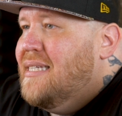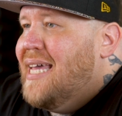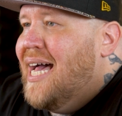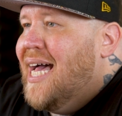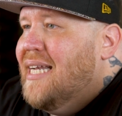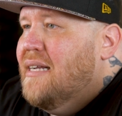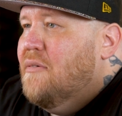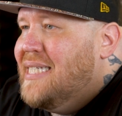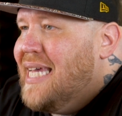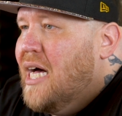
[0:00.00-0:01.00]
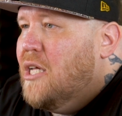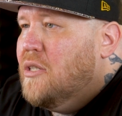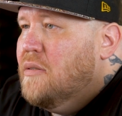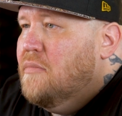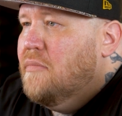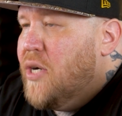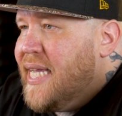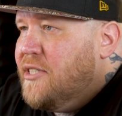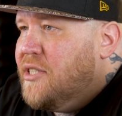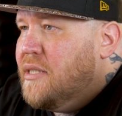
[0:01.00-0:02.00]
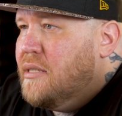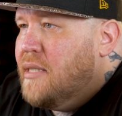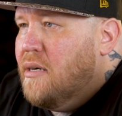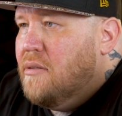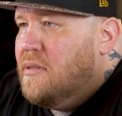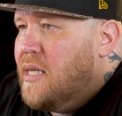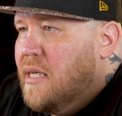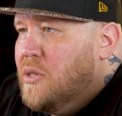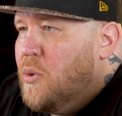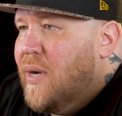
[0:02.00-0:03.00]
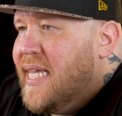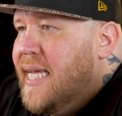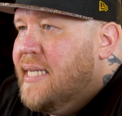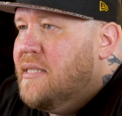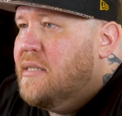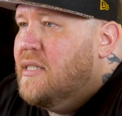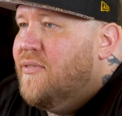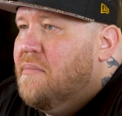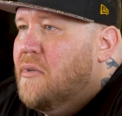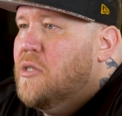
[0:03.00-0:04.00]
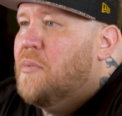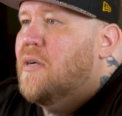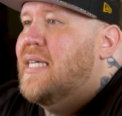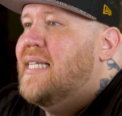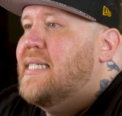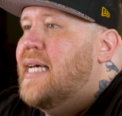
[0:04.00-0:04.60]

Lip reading: does not sell 30 inches. They don't sell 28 inches. For the most part, they